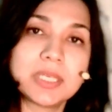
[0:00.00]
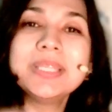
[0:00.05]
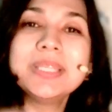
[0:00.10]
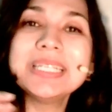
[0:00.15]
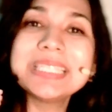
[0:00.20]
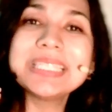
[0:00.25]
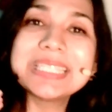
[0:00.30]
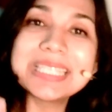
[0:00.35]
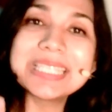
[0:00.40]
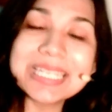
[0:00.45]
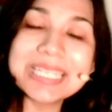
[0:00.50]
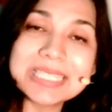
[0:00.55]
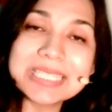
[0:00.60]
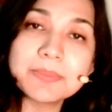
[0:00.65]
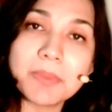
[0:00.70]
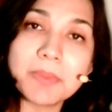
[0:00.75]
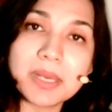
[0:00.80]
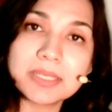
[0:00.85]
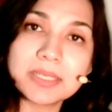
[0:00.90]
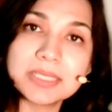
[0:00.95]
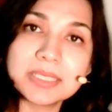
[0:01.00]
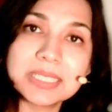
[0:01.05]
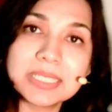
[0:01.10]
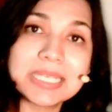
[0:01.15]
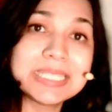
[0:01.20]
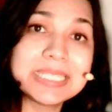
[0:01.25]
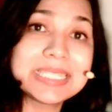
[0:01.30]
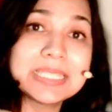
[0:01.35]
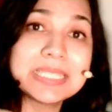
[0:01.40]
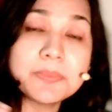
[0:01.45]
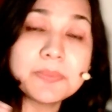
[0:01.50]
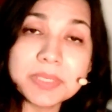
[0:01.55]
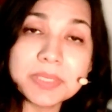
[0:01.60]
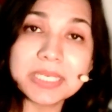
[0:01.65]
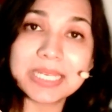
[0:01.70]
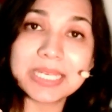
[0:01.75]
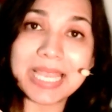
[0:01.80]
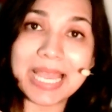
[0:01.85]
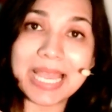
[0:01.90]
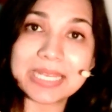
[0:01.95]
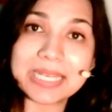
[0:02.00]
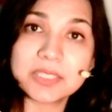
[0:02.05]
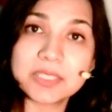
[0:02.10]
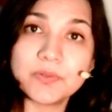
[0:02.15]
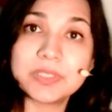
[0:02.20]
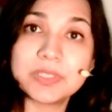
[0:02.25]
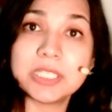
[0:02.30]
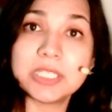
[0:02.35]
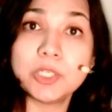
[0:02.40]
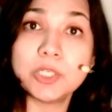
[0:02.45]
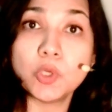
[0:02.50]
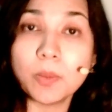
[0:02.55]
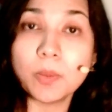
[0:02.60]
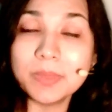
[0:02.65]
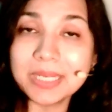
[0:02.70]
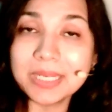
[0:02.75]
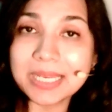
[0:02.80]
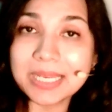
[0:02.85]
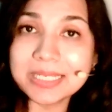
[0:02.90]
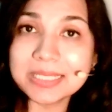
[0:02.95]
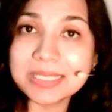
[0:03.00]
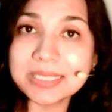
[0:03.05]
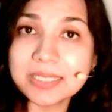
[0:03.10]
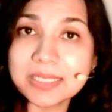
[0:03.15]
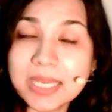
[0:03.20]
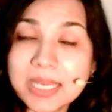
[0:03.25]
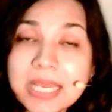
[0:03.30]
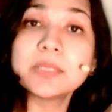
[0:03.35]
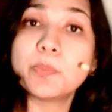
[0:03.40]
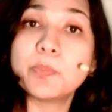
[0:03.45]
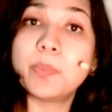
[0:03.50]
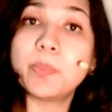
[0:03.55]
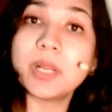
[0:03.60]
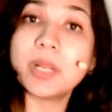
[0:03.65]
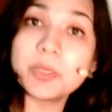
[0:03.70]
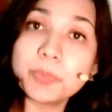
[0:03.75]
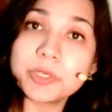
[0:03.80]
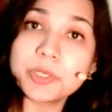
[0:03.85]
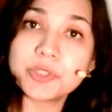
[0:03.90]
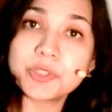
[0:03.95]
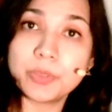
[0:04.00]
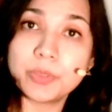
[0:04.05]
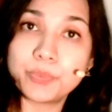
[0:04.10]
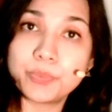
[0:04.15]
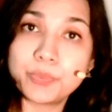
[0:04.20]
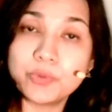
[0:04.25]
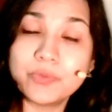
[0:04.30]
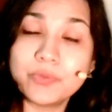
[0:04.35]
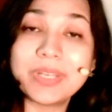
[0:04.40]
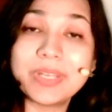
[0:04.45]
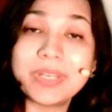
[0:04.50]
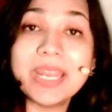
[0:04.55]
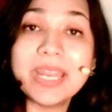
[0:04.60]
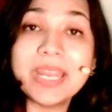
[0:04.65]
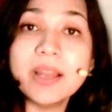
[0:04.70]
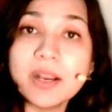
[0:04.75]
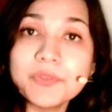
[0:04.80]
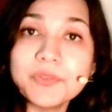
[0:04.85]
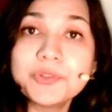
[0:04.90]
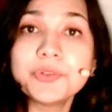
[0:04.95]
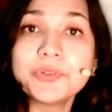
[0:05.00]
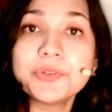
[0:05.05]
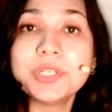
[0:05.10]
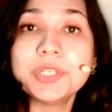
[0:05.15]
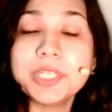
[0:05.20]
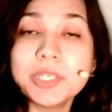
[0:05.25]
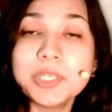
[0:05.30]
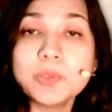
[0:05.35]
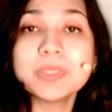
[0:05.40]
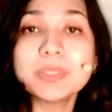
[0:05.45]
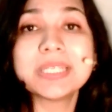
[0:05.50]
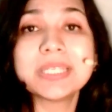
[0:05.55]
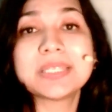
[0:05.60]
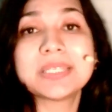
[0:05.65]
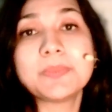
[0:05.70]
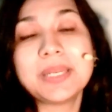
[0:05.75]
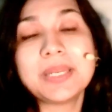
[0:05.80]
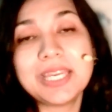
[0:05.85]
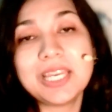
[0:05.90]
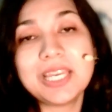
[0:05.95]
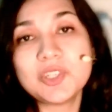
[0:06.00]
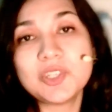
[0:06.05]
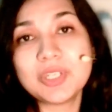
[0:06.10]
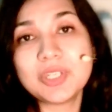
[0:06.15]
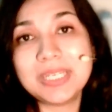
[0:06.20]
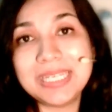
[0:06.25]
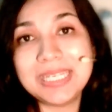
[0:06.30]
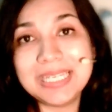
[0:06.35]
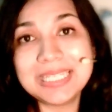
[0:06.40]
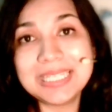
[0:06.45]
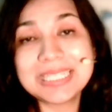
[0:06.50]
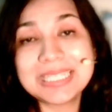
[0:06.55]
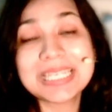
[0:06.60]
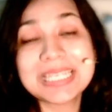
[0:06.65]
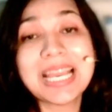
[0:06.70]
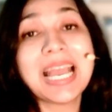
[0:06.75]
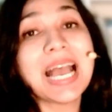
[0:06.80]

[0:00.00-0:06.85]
Within six months, his sympathetic activity normalized, his blood pressure improved enough to reduce his medication needs,